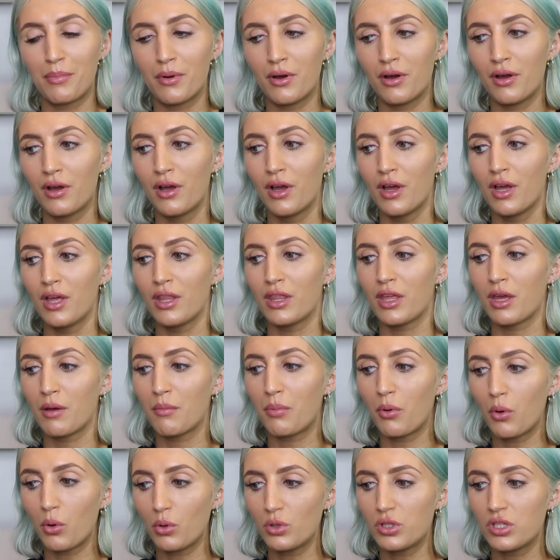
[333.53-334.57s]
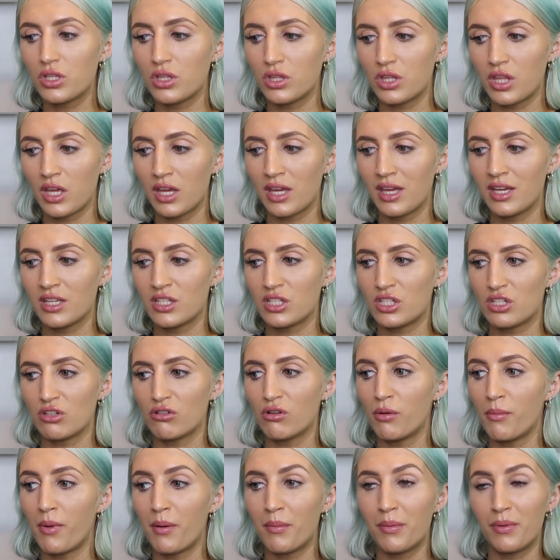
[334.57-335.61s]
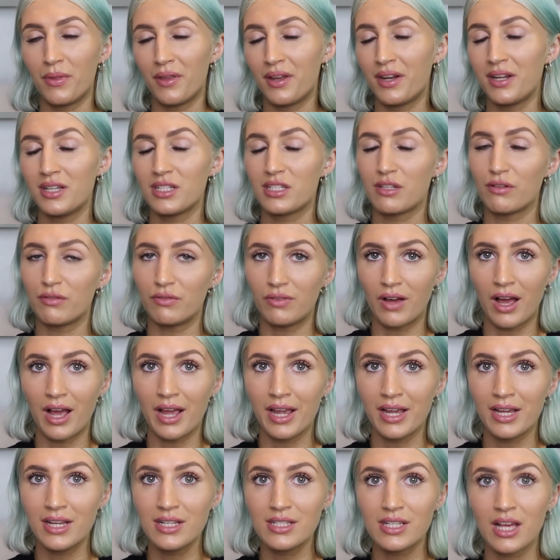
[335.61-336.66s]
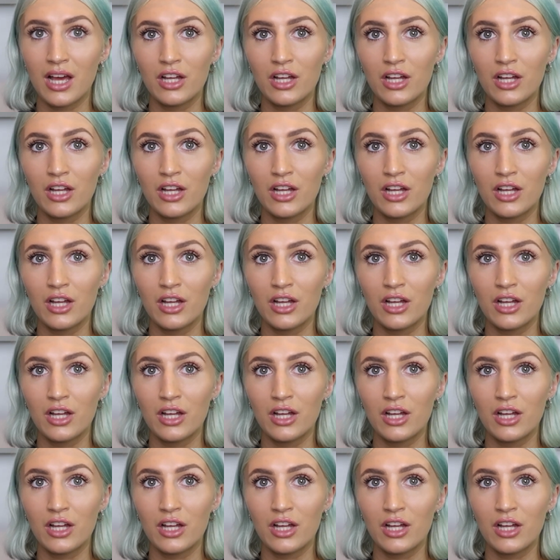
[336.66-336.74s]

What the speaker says: But the important thing is to remember that it's a phase,